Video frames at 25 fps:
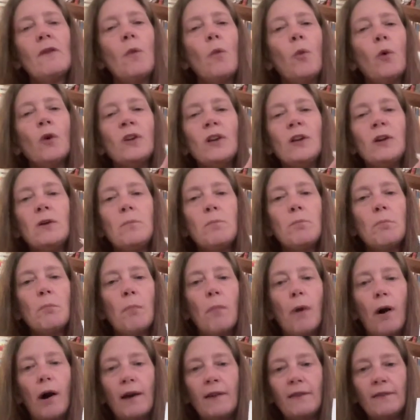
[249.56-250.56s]
What you
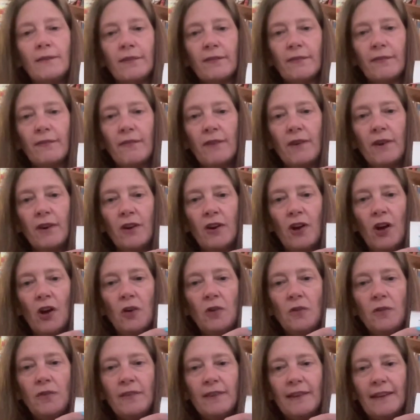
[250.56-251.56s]
might have
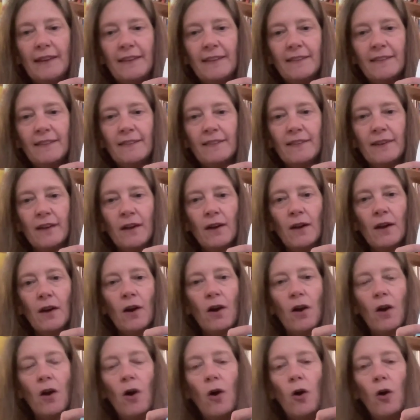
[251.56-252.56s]
noticed
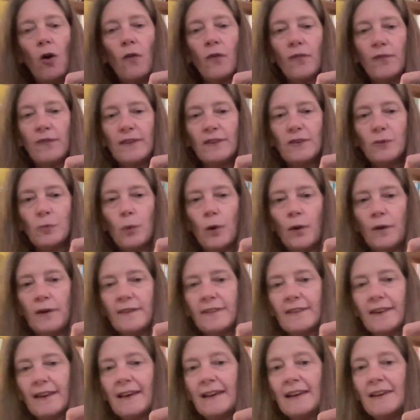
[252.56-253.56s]
on this one
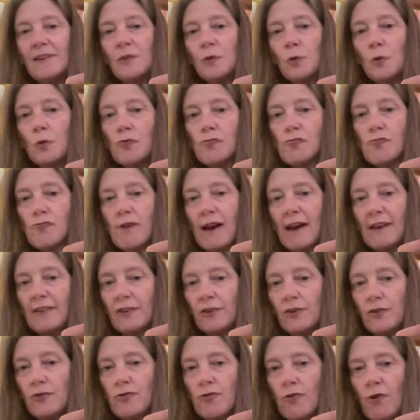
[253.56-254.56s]
is a little
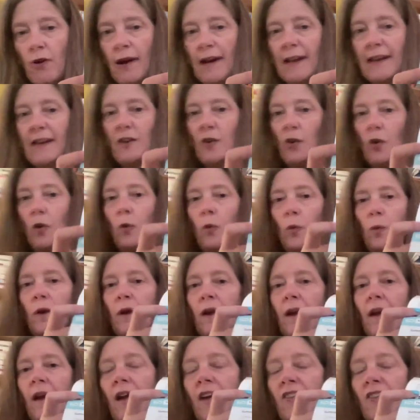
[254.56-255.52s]
red triangle.